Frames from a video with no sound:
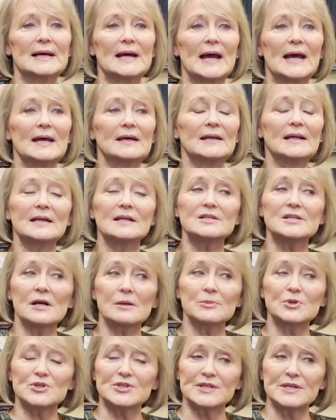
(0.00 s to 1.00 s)
And
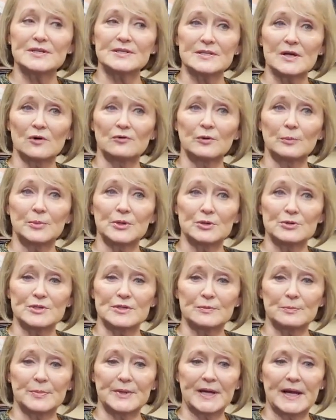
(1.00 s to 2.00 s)
anytime you see
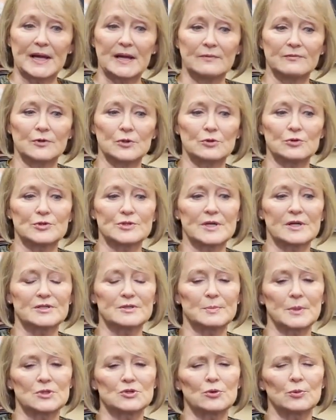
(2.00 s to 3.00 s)
self-abusive behaviors,
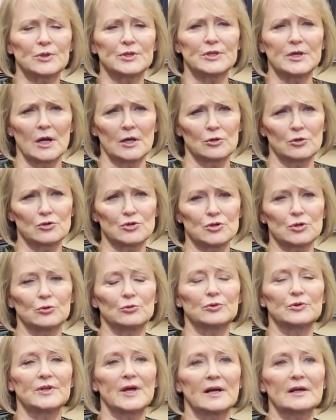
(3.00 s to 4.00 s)
especially with younger
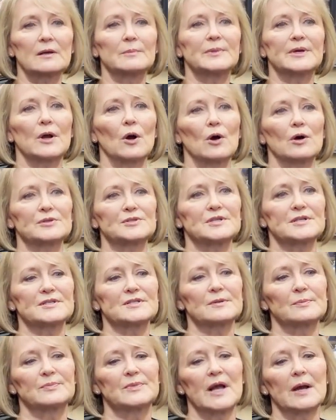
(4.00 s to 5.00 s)
children, that can be
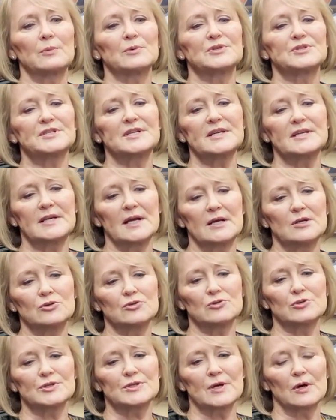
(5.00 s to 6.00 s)
autism. Now with
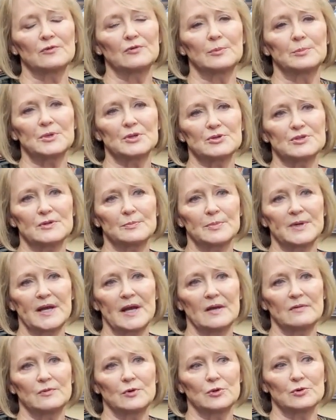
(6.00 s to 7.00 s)
teenagers, self-abusive
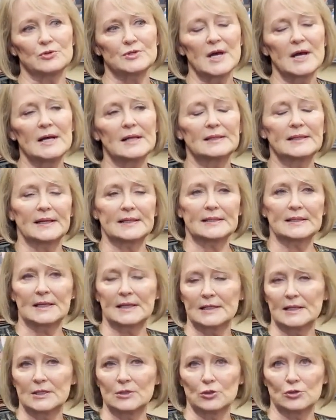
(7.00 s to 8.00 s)
behaviors like
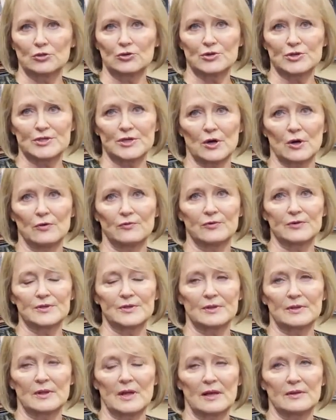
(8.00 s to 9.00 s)
cutting on yourself
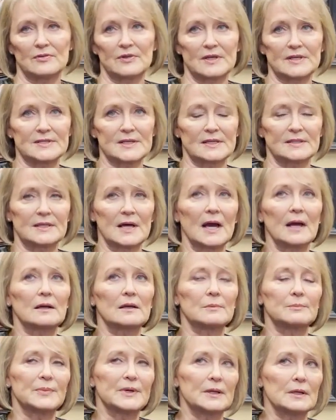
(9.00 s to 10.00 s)
and things like that
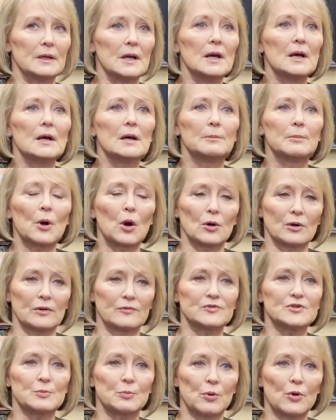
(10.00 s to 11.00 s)
can be part
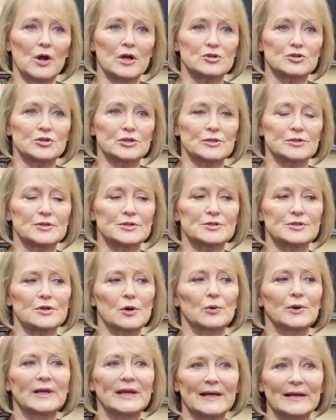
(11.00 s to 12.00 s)
of depression.
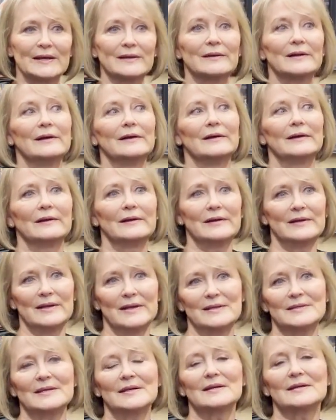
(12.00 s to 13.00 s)
So again, you
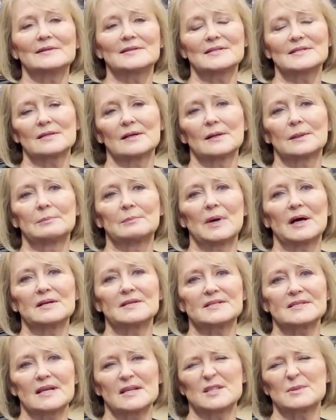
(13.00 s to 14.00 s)
need to get some
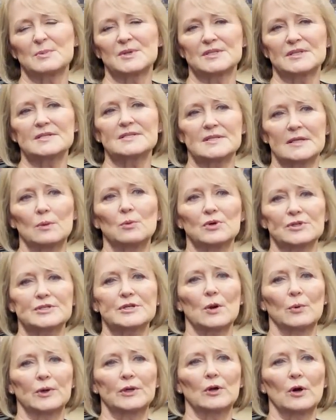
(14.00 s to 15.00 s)
assessment to see what's
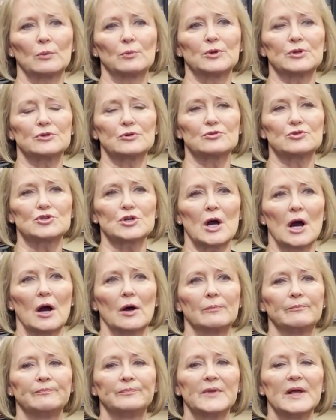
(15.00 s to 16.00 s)
going on with your
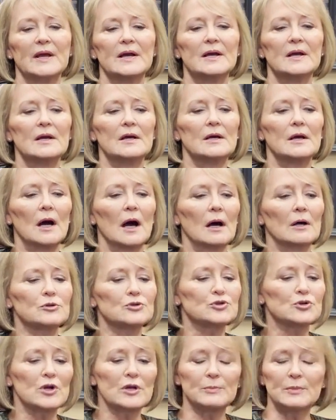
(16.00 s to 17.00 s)
child.
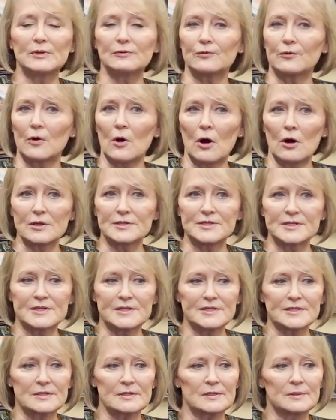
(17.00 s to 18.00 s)
Treatment for
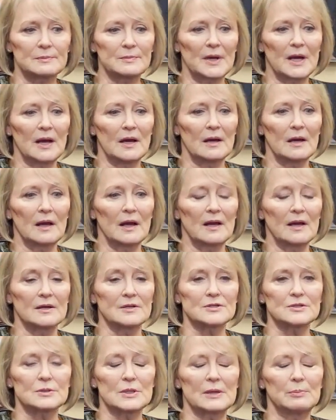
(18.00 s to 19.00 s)
autism
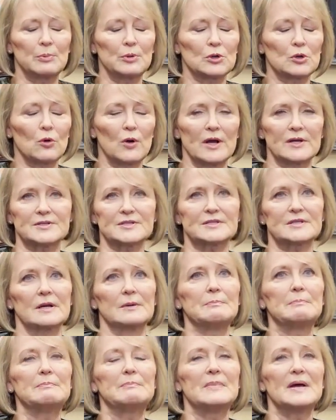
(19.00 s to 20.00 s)
has progressed
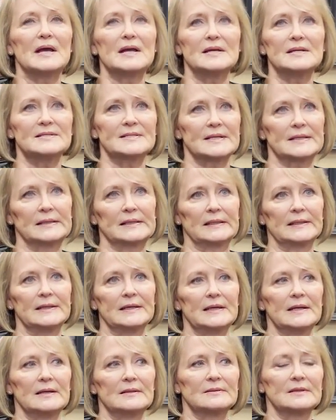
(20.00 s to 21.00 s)

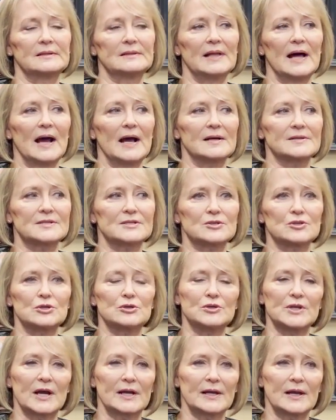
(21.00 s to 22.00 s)
amazingly in the last
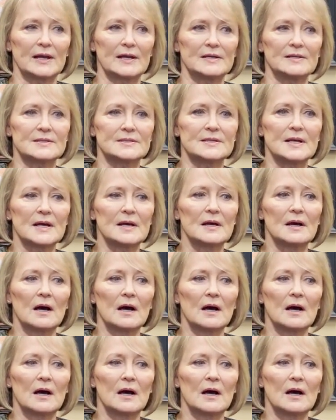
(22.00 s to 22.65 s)
2 decades.